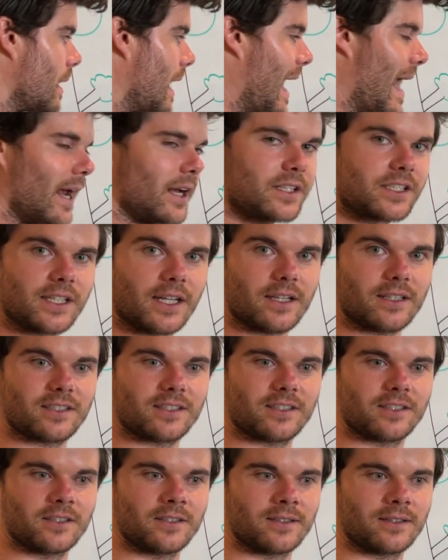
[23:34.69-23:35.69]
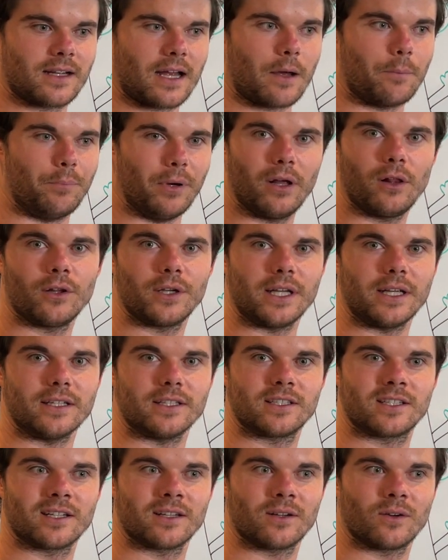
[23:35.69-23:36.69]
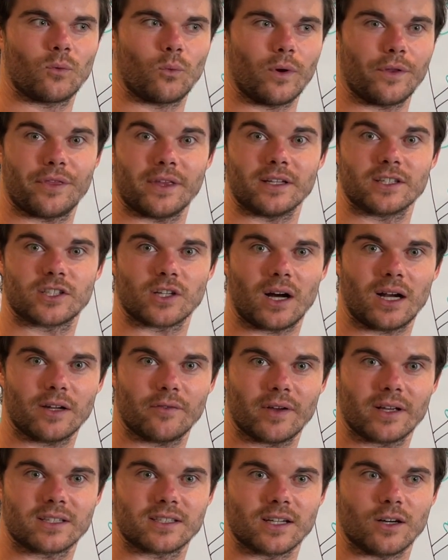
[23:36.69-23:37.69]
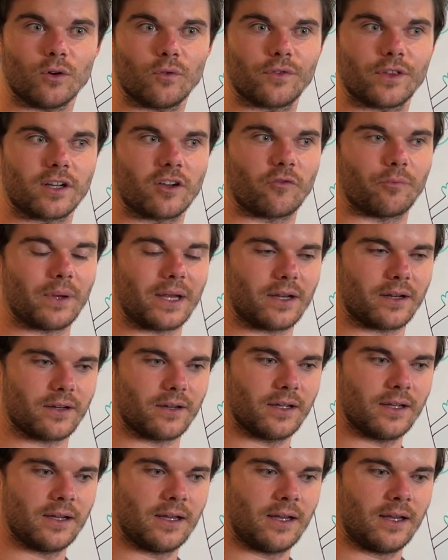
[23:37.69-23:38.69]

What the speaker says: access abilities within inside of ourselves that have been